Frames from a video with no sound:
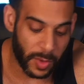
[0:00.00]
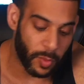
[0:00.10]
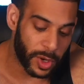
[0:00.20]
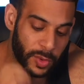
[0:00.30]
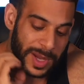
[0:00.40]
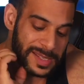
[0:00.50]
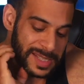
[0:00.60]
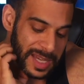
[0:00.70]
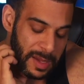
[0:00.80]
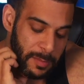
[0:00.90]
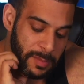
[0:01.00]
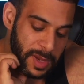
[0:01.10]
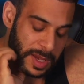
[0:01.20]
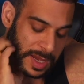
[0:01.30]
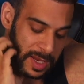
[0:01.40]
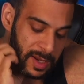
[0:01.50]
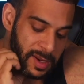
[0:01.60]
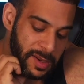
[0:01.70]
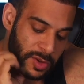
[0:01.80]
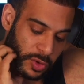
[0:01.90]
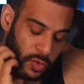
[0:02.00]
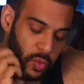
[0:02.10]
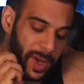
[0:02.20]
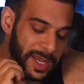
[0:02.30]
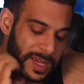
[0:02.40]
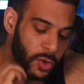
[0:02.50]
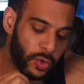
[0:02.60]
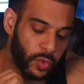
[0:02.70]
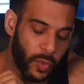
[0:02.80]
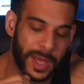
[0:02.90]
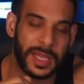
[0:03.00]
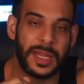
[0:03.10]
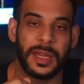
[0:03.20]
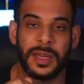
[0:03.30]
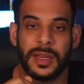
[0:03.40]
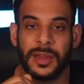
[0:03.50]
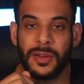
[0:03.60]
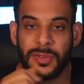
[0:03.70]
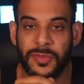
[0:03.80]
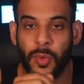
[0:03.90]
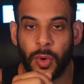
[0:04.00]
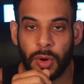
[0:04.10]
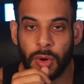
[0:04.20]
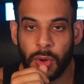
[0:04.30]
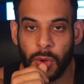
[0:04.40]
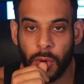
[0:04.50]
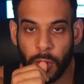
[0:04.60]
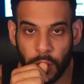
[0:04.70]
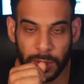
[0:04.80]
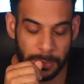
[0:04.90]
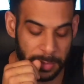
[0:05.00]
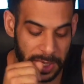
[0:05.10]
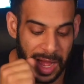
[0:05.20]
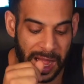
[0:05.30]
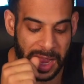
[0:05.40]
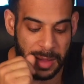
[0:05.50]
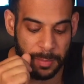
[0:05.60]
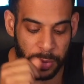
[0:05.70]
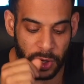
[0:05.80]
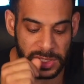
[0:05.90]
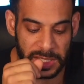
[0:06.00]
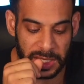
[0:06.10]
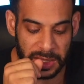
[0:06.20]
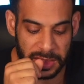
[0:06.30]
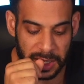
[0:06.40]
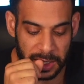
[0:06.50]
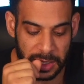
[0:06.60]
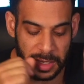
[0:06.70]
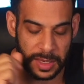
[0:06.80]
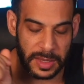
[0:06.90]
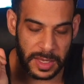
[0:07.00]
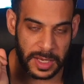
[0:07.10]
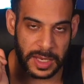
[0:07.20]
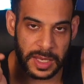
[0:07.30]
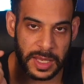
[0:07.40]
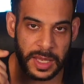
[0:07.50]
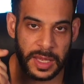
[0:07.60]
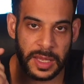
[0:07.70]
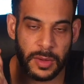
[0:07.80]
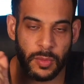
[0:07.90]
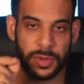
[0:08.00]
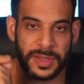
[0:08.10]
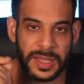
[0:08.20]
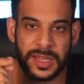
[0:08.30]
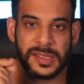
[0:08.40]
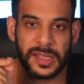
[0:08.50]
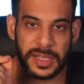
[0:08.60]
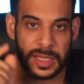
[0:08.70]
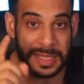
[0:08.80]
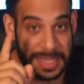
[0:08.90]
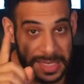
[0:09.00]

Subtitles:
Where do I see him in 2024 Olympia? I personally think that he would easily